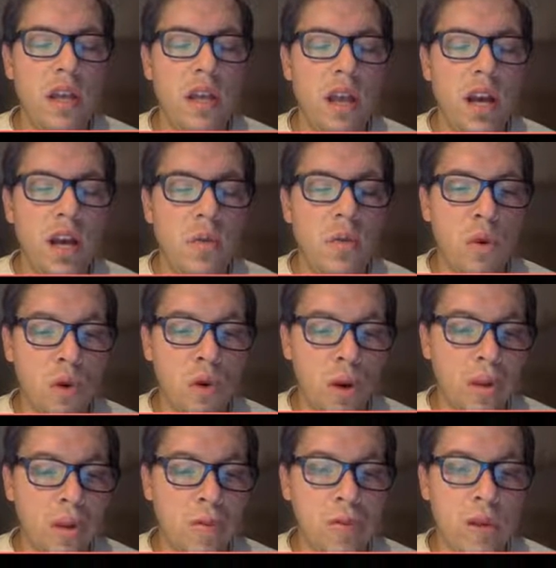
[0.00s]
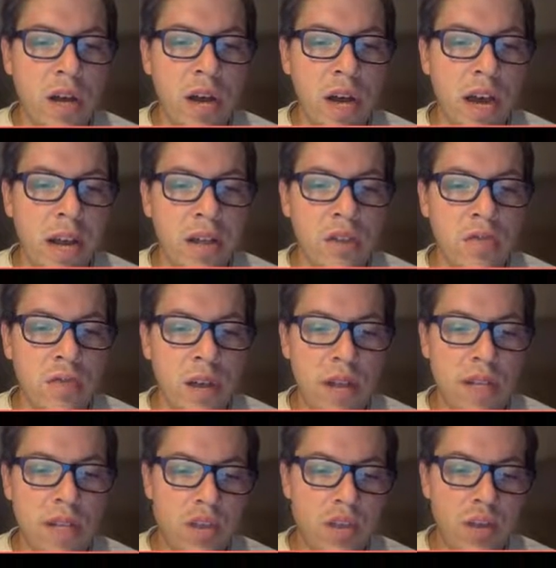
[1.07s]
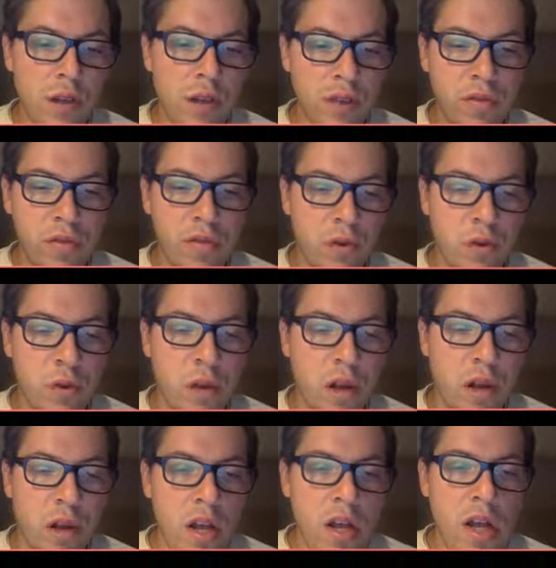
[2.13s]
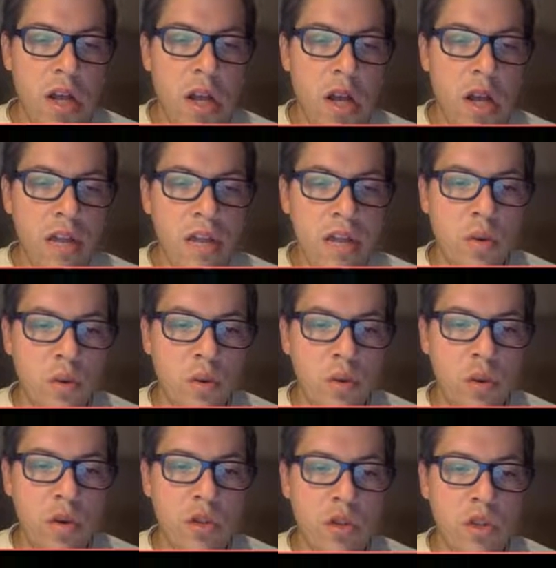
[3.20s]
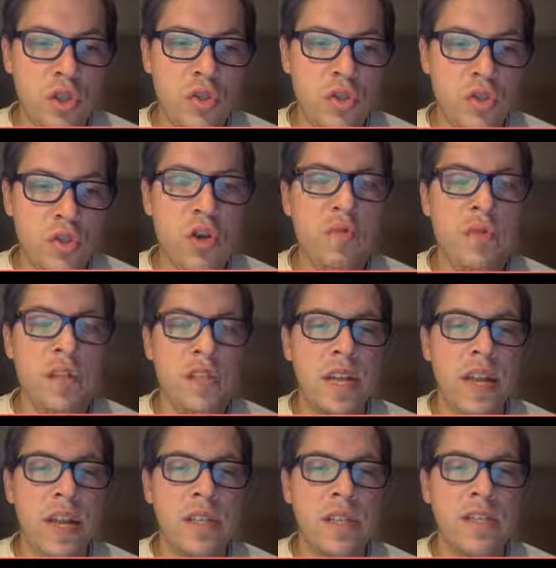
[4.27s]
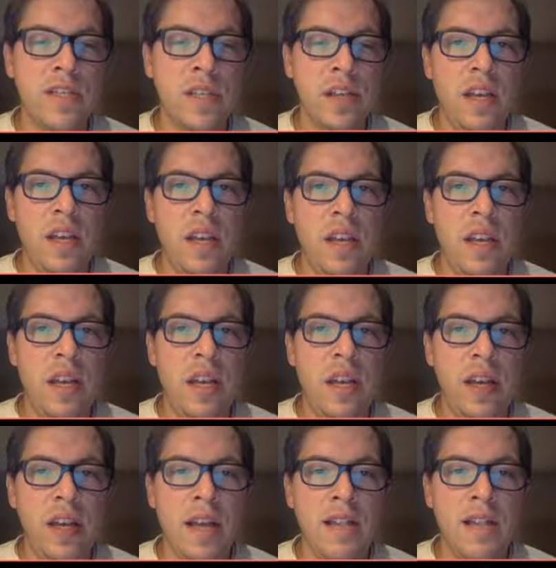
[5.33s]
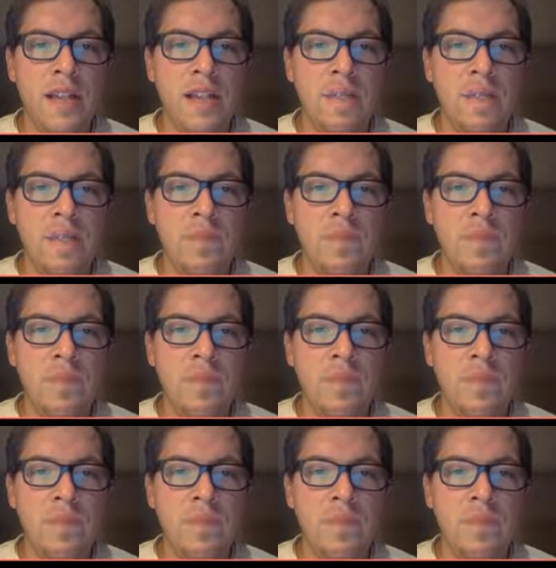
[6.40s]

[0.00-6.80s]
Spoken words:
We're going through the highest ranks and going through the order to solve this case. And